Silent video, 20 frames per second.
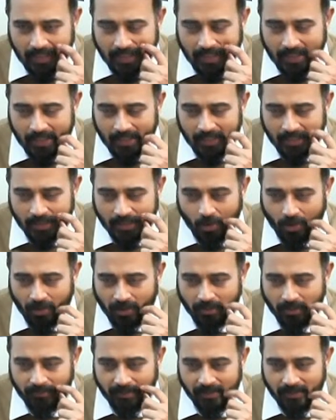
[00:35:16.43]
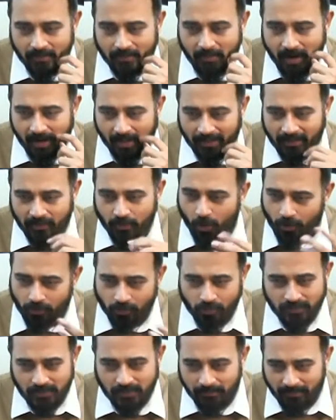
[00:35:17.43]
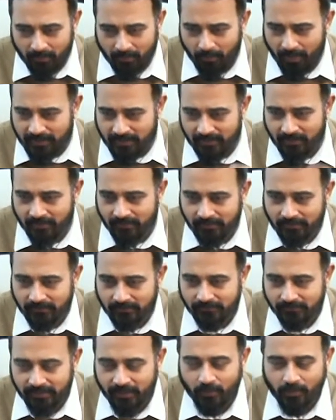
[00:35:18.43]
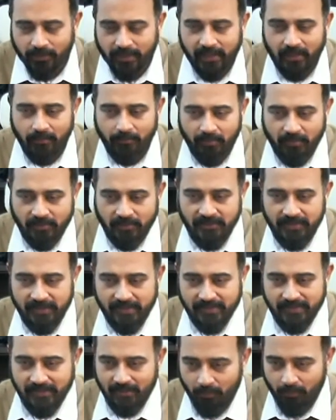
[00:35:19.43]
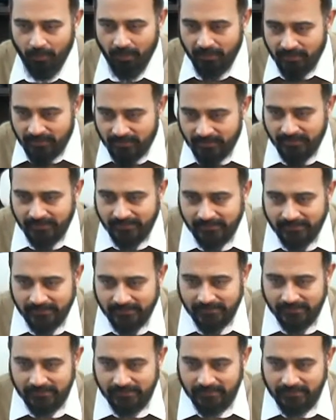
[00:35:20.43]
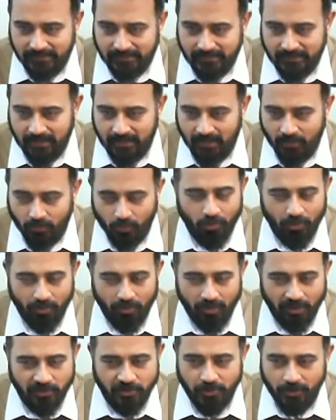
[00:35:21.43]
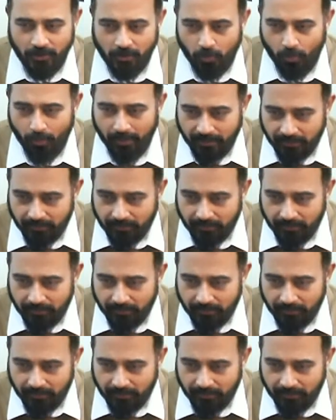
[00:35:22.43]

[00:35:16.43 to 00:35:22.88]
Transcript: not remain in the market. Talk to some advisor and, take a personalized advice. Don't rush into it.